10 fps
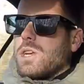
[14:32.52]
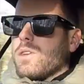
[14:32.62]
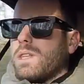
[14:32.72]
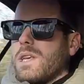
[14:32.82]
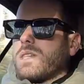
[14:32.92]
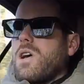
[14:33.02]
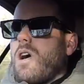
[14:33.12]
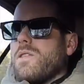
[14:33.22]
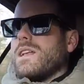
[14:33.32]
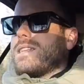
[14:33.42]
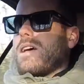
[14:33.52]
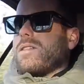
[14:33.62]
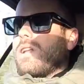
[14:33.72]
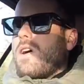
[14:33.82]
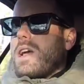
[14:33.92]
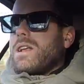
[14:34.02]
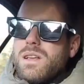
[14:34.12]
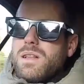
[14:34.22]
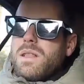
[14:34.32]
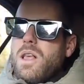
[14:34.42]
do to this car then down the line,
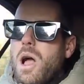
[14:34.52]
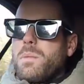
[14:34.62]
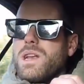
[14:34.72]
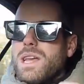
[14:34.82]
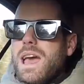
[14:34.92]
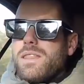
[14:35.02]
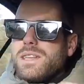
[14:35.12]
I'm going to get the